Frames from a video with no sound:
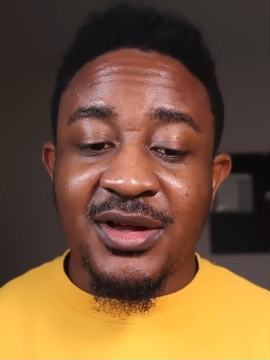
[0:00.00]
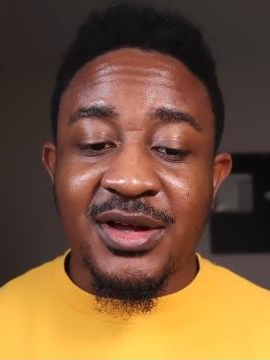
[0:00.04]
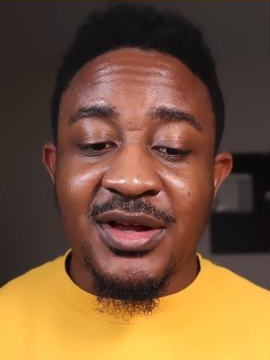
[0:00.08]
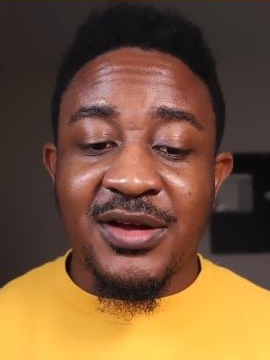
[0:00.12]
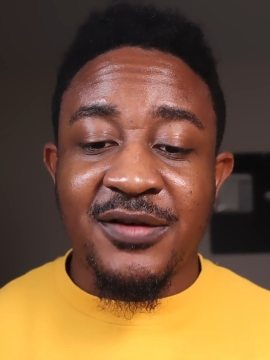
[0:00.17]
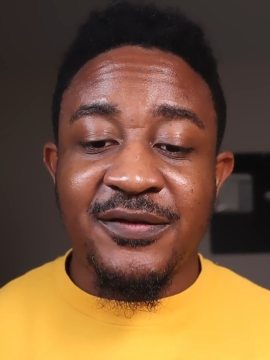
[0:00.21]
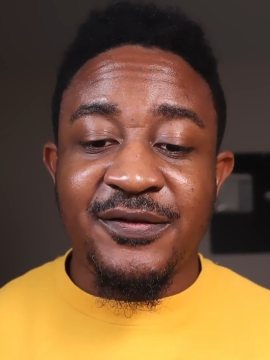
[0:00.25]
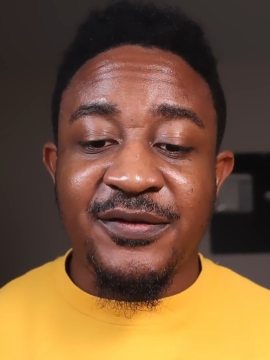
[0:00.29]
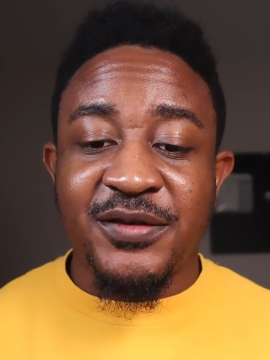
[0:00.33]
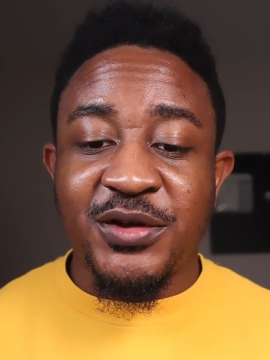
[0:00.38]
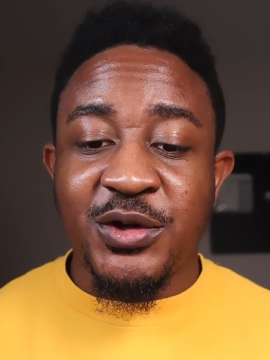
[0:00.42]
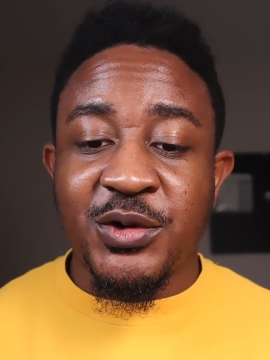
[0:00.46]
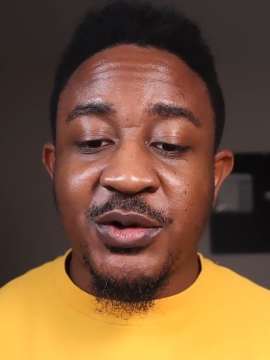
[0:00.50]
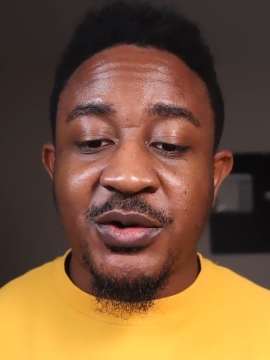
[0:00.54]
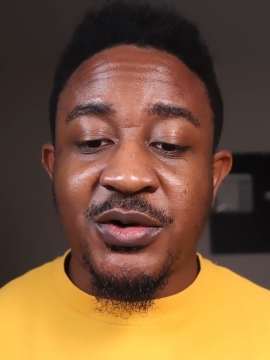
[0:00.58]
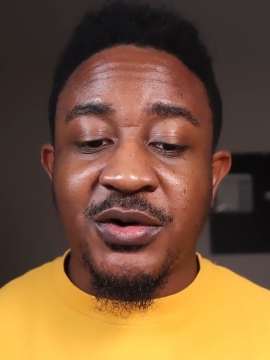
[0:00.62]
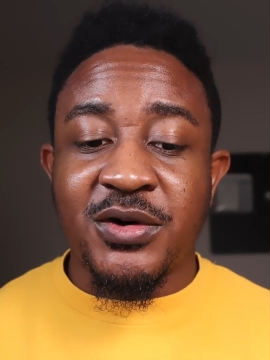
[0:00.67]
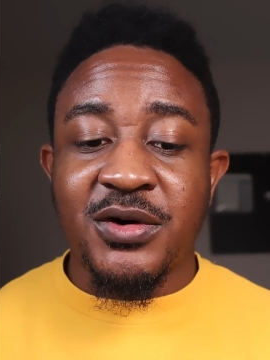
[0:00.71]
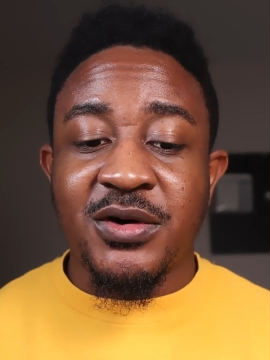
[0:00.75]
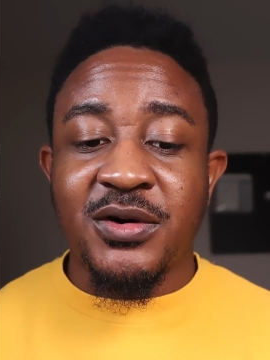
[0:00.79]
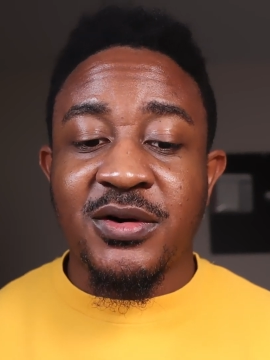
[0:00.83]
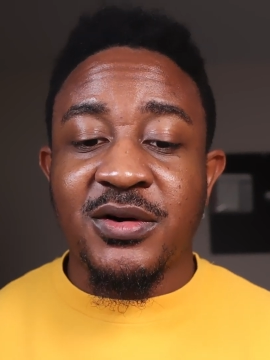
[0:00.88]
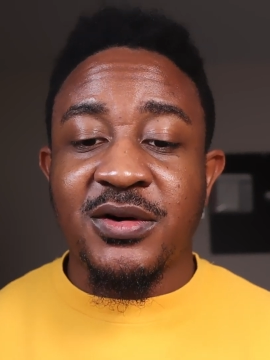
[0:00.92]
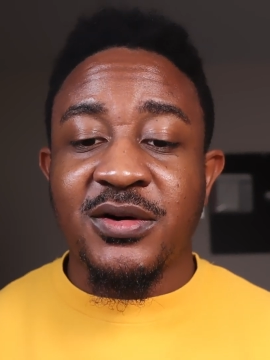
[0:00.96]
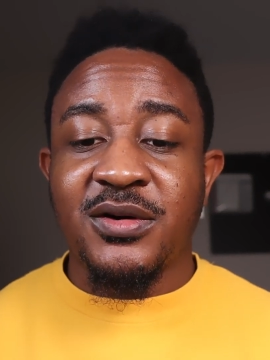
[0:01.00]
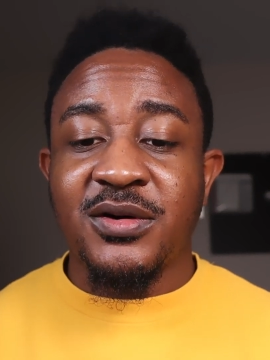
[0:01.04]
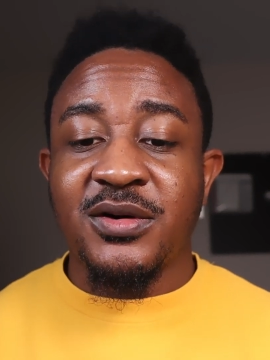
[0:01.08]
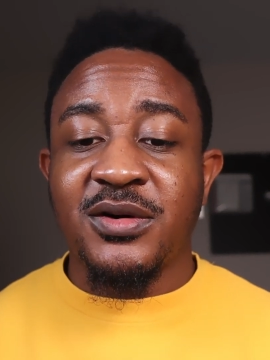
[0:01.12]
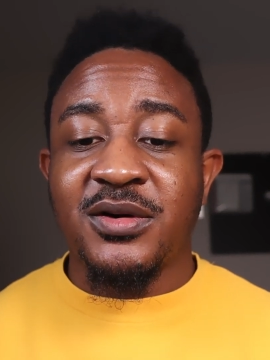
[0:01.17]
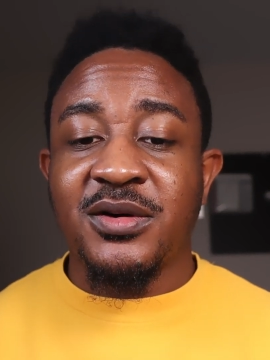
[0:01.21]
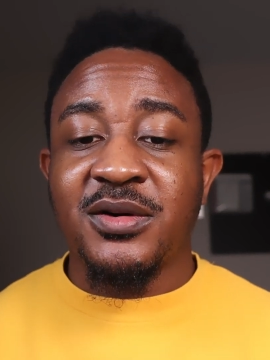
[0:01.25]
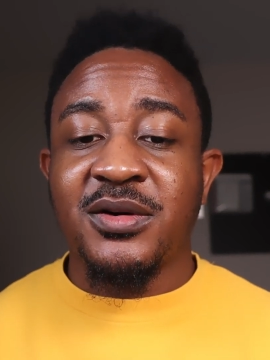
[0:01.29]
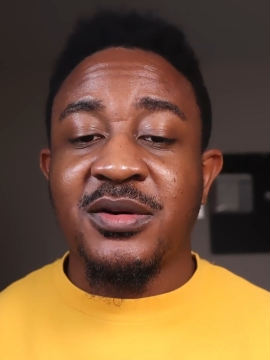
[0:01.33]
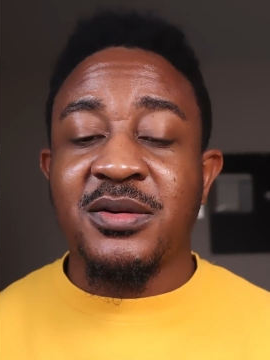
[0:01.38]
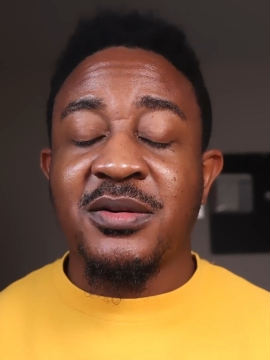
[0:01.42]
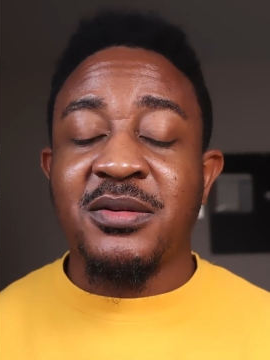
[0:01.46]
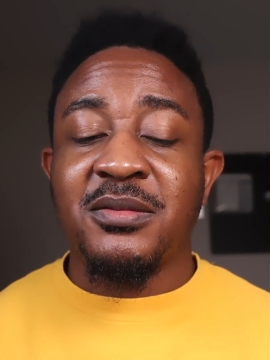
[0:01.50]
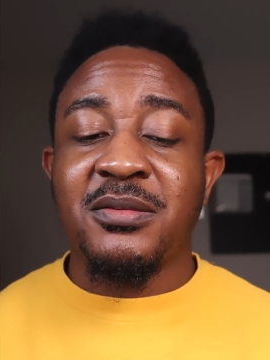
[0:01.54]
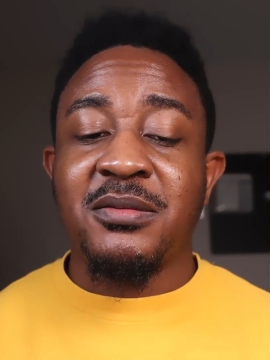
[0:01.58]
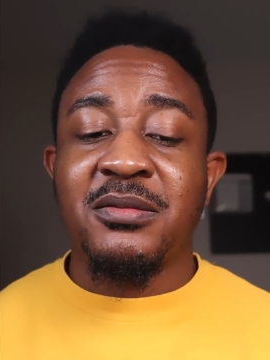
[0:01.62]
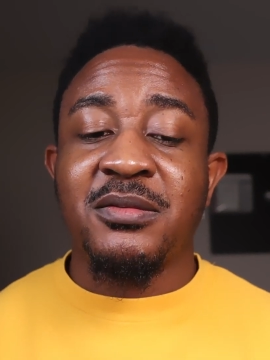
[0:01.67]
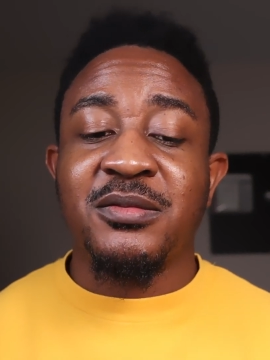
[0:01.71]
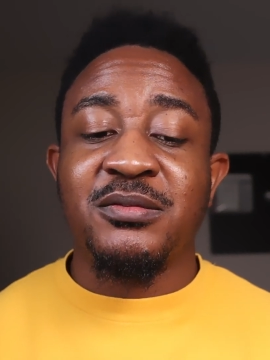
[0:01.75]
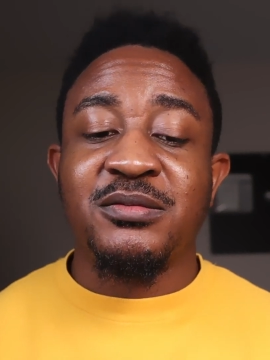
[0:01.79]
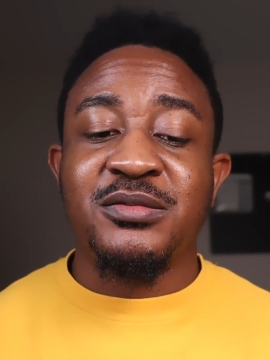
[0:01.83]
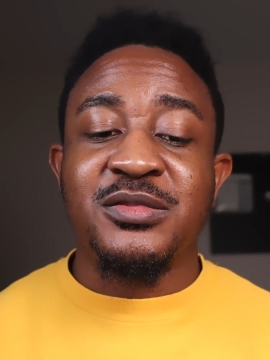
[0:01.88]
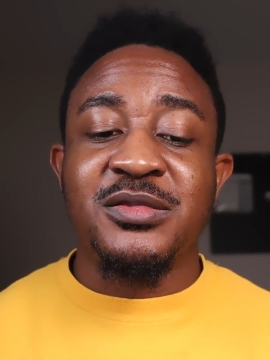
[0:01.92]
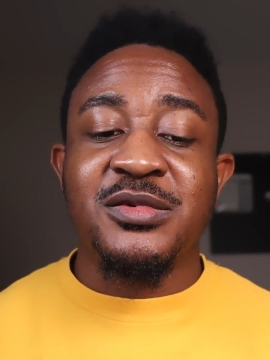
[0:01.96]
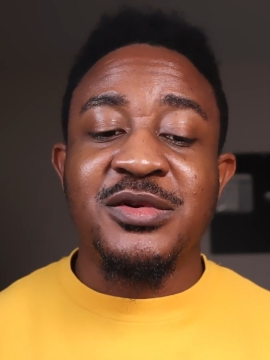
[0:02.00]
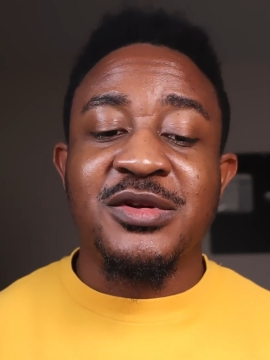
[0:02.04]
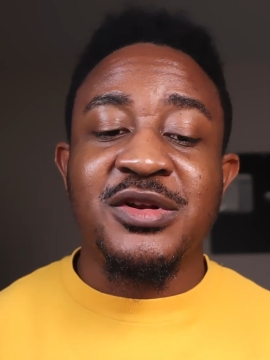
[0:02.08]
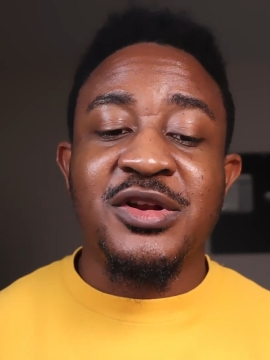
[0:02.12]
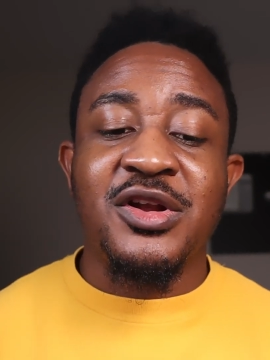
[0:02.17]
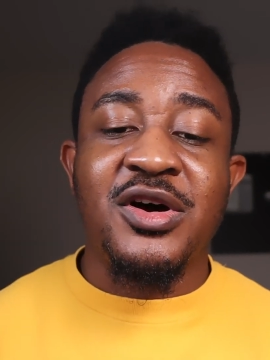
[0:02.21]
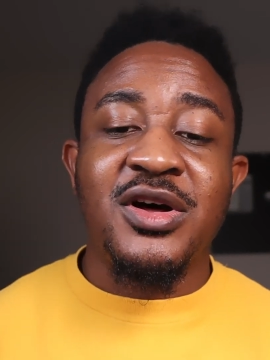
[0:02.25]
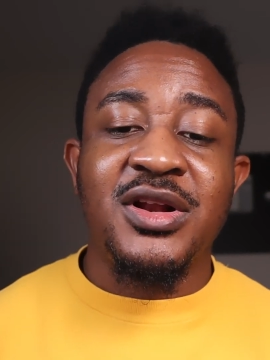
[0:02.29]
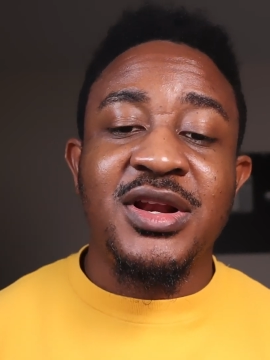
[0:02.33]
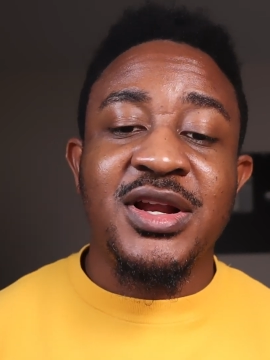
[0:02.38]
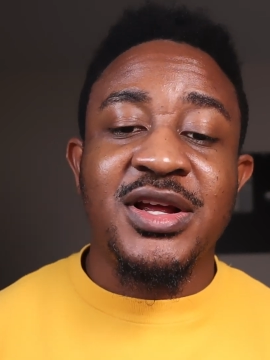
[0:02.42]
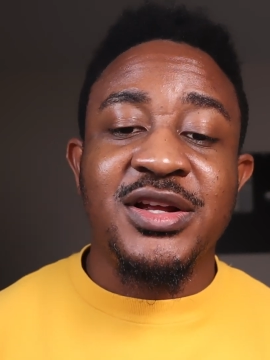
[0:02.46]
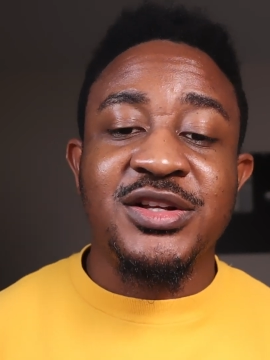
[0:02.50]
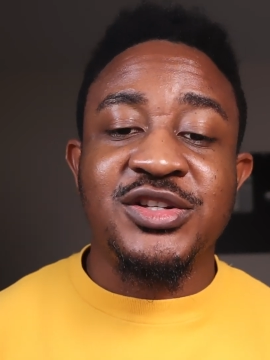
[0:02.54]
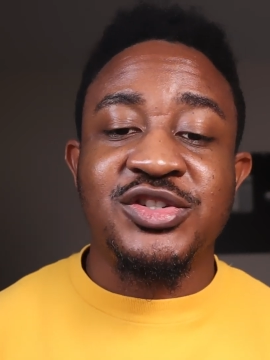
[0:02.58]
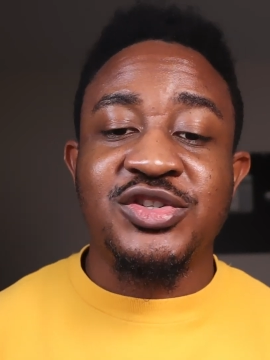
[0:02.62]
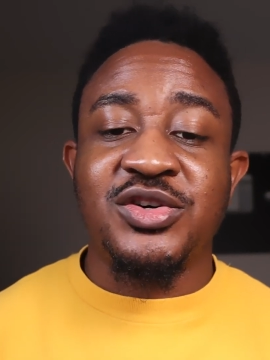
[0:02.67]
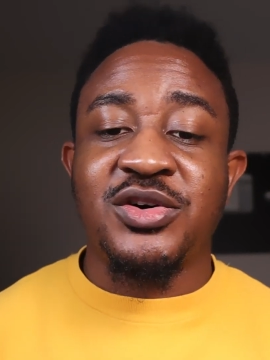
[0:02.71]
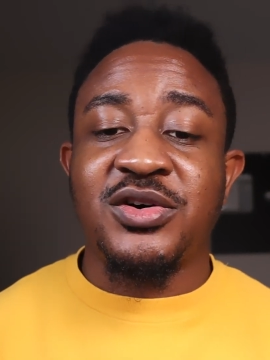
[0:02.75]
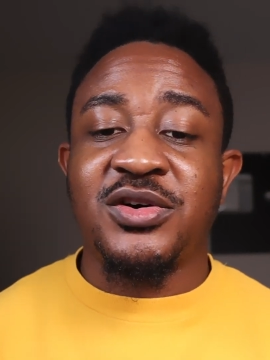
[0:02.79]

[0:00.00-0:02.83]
if your knowledge